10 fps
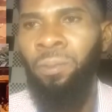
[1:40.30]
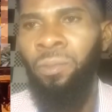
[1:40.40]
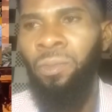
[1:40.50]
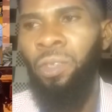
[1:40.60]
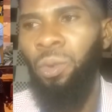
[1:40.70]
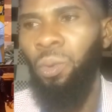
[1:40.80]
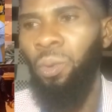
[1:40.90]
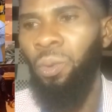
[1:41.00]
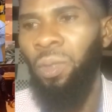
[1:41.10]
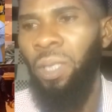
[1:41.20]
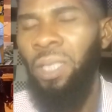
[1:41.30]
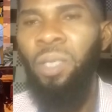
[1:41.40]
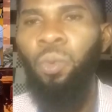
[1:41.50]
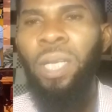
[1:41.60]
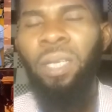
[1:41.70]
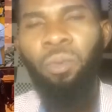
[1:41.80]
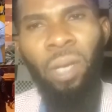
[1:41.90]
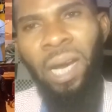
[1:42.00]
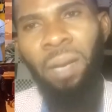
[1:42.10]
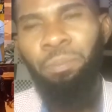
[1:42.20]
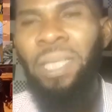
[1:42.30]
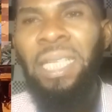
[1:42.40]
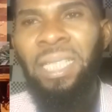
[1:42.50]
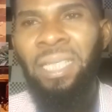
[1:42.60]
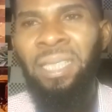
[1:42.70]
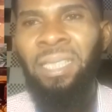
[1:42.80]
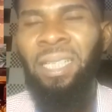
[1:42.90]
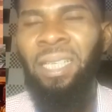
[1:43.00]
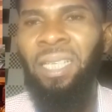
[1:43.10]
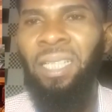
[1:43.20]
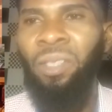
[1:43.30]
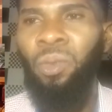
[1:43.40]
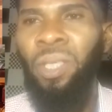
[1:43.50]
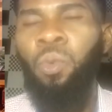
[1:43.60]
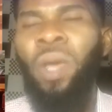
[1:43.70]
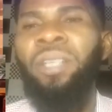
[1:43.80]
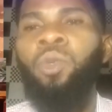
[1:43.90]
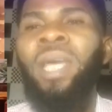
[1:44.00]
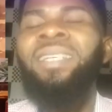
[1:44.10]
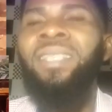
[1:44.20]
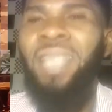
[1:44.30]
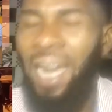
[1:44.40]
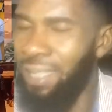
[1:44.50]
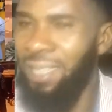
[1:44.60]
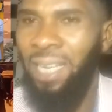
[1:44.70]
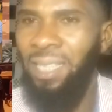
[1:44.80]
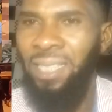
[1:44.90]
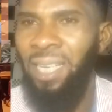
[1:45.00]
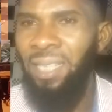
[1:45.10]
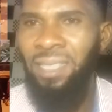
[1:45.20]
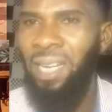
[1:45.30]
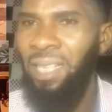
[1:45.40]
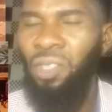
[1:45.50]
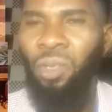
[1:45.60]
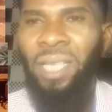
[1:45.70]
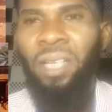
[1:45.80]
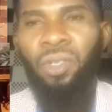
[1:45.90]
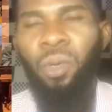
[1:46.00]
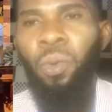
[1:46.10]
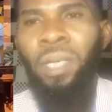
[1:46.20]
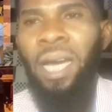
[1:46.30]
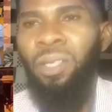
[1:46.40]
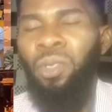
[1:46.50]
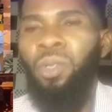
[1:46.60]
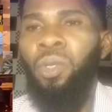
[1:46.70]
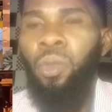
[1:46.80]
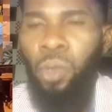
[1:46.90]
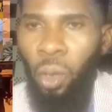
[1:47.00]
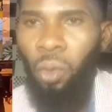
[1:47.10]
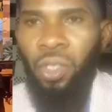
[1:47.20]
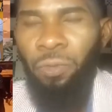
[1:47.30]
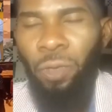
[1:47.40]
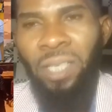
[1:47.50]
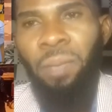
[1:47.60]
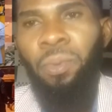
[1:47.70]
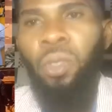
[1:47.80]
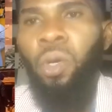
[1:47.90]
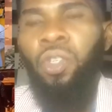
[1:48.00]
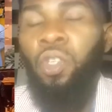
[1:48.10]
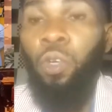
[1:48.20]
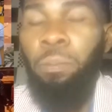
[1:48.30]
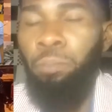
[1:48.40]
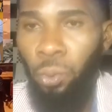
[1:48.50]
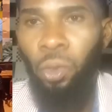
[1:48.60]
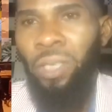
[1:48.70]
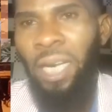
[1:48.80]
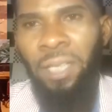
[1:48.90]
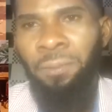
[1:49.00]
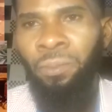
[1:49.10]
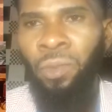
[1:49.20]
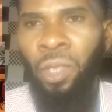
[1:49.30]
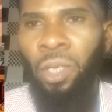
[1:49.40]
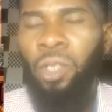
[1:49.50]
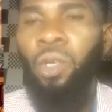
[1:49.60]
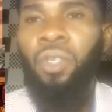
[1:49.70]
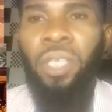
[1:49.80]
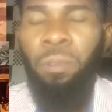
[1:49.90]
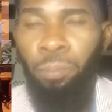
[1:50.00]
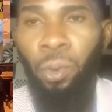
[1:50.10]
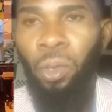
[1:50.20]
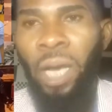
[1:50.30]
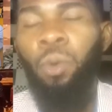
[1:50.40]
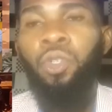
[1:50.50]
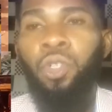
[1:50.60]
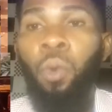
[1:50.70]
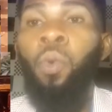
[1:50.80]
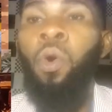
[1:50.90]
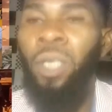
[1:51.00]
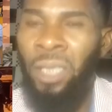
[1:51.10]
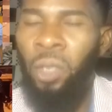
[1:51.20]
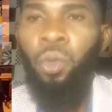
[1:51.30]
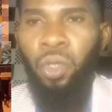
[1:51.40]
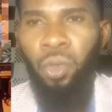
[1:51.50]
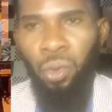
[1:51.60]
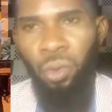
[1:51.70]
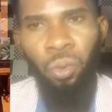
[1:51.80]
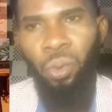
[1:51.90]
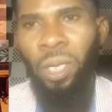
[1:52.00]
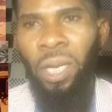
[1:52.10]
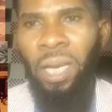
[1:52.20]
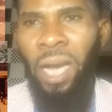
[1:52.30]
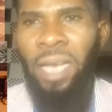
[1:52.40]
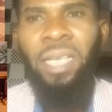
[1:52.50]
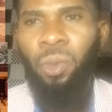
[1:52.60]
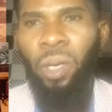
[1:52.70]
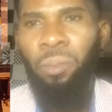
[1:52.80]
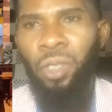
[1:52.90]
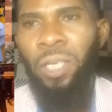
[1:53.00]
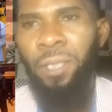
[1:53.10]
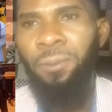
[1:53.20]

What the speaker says: So the way they were playing, you know, they were so excited, you understand? It's just like someone that you lost, for example, you lost a brother or someone close to you. Are you getting what I'm saying?